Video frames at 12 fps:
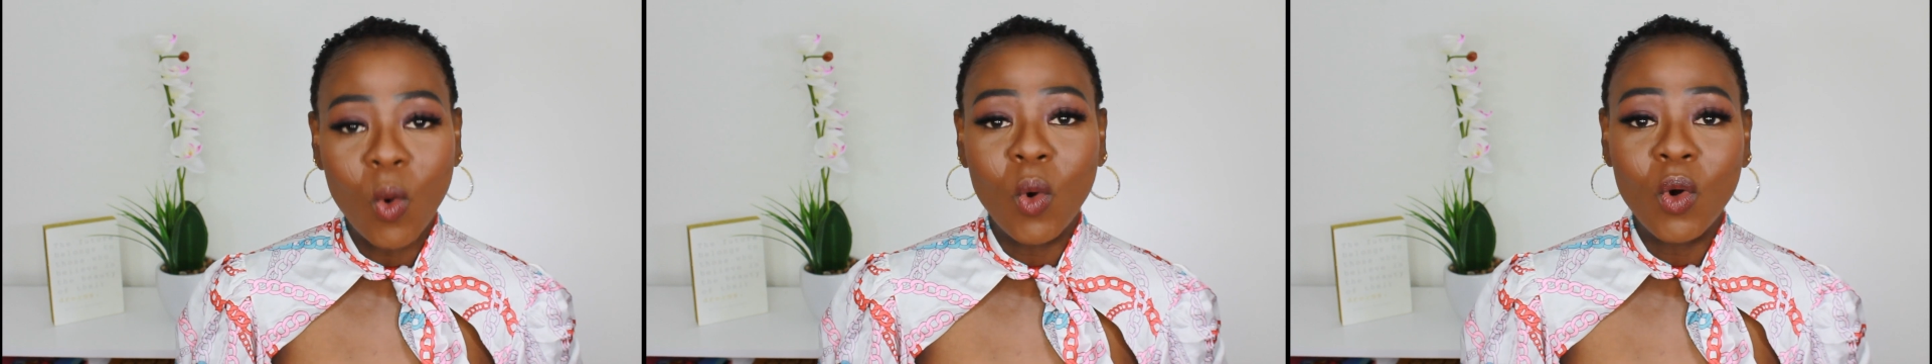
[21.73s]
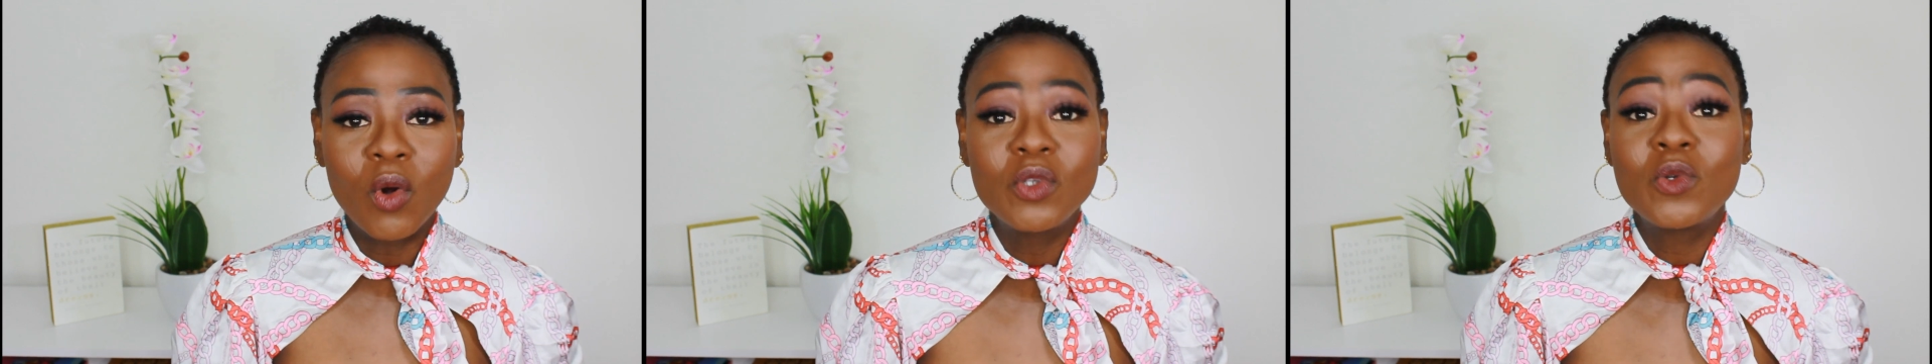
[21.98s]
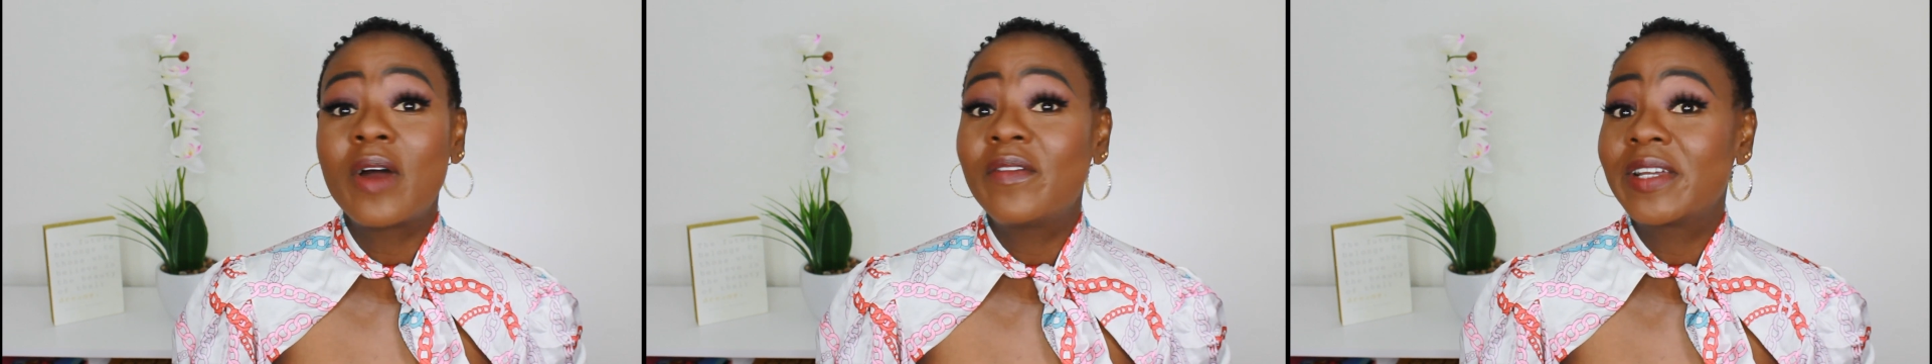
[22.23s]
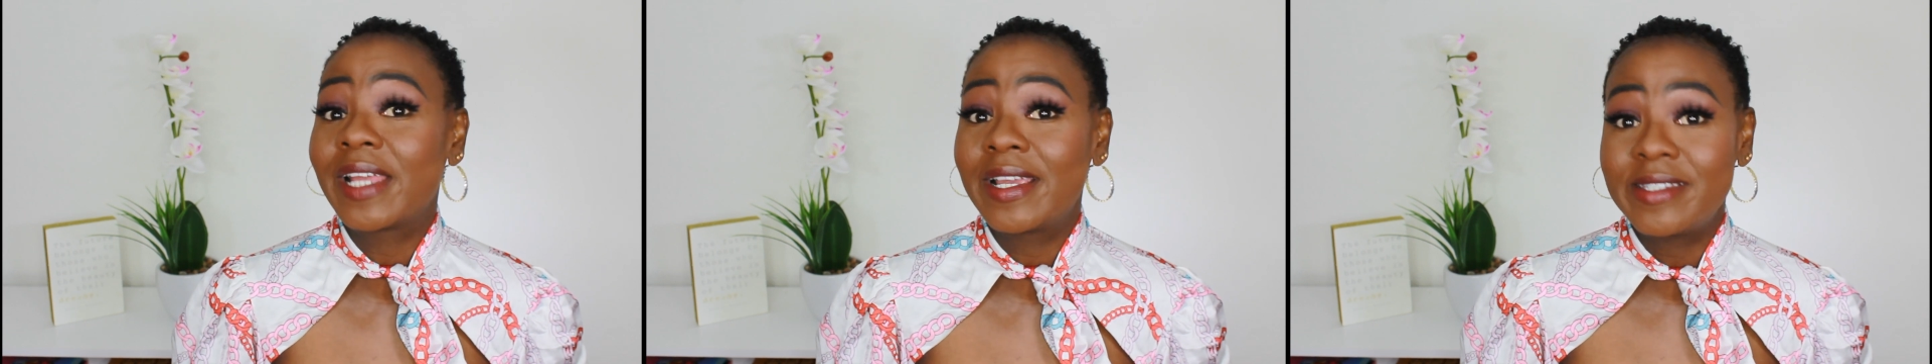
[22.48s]
or you have
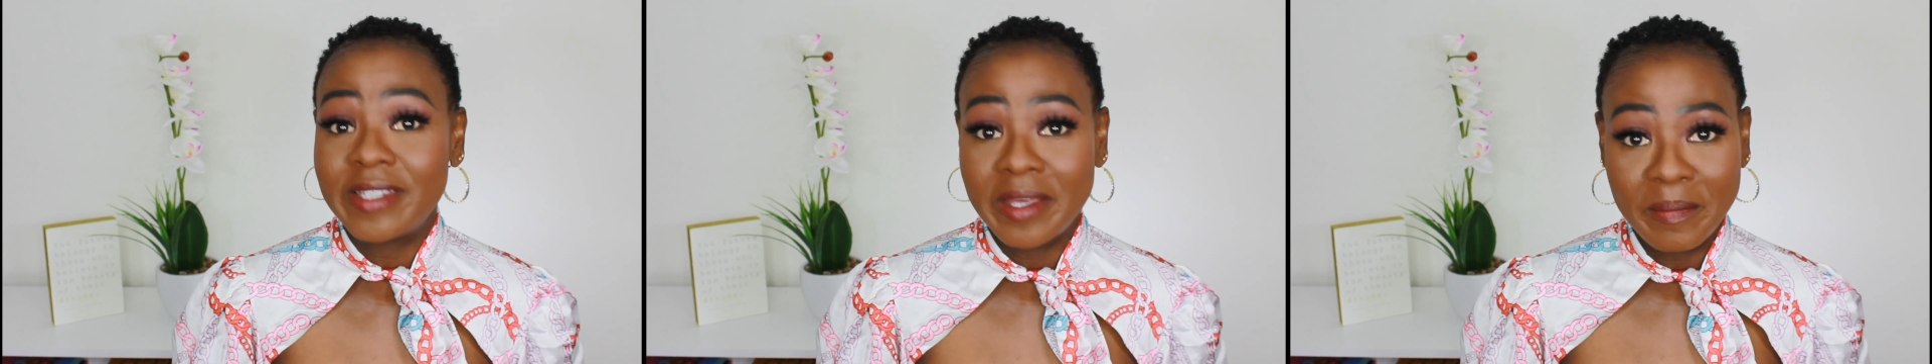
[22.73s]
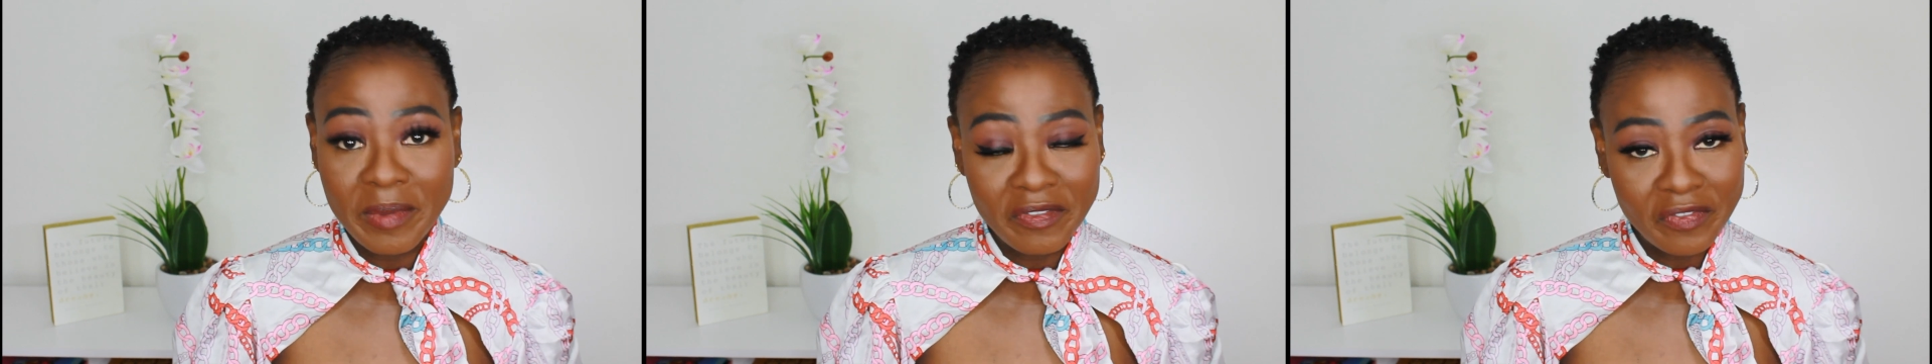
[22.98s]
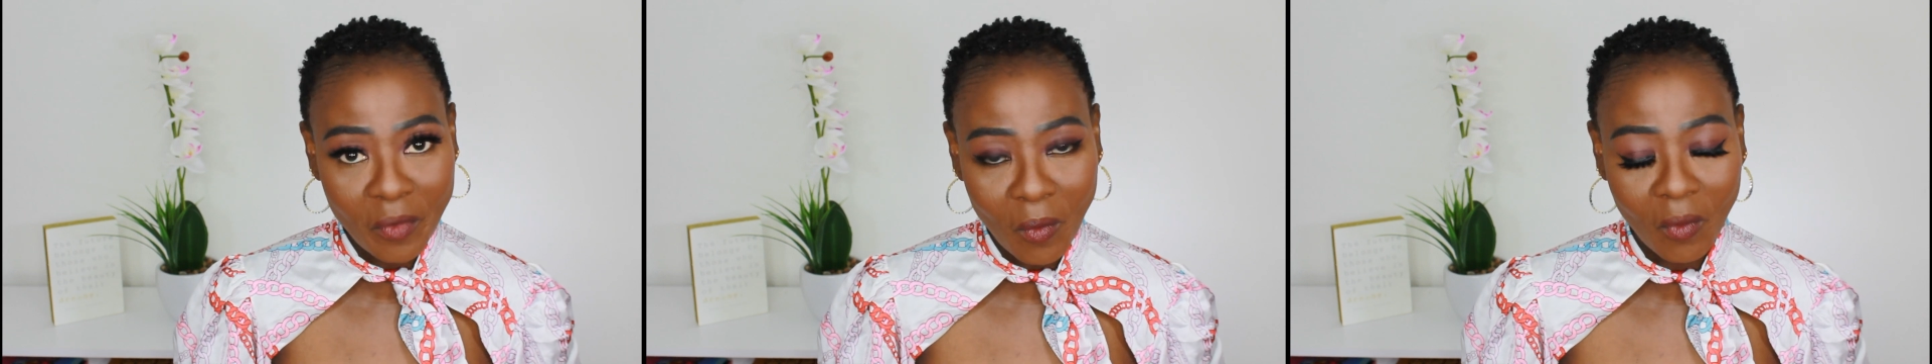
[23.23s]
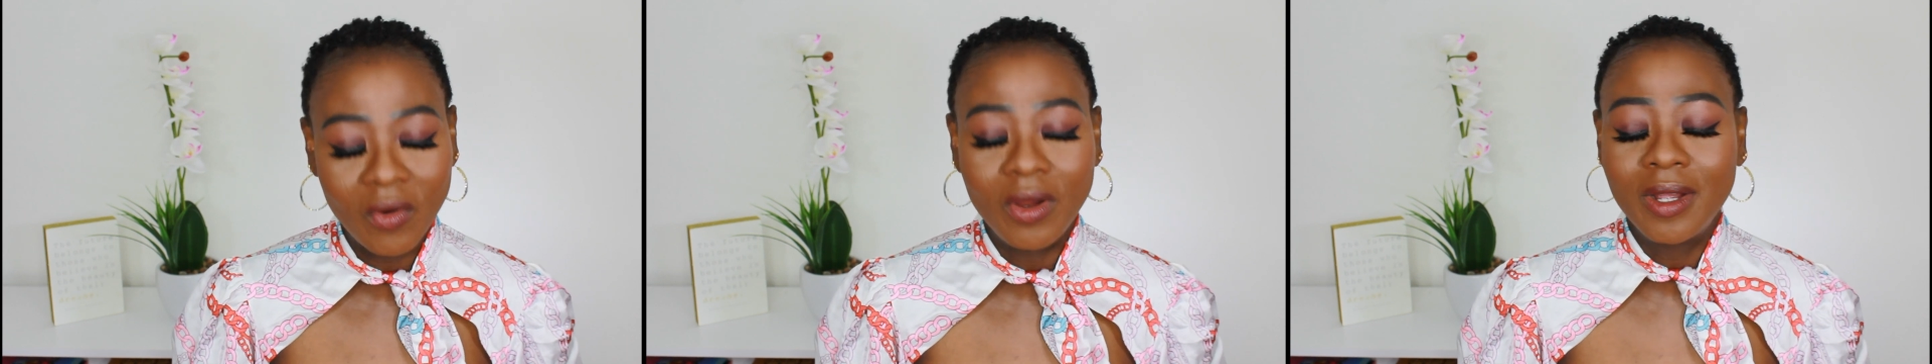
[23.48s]
an idea before.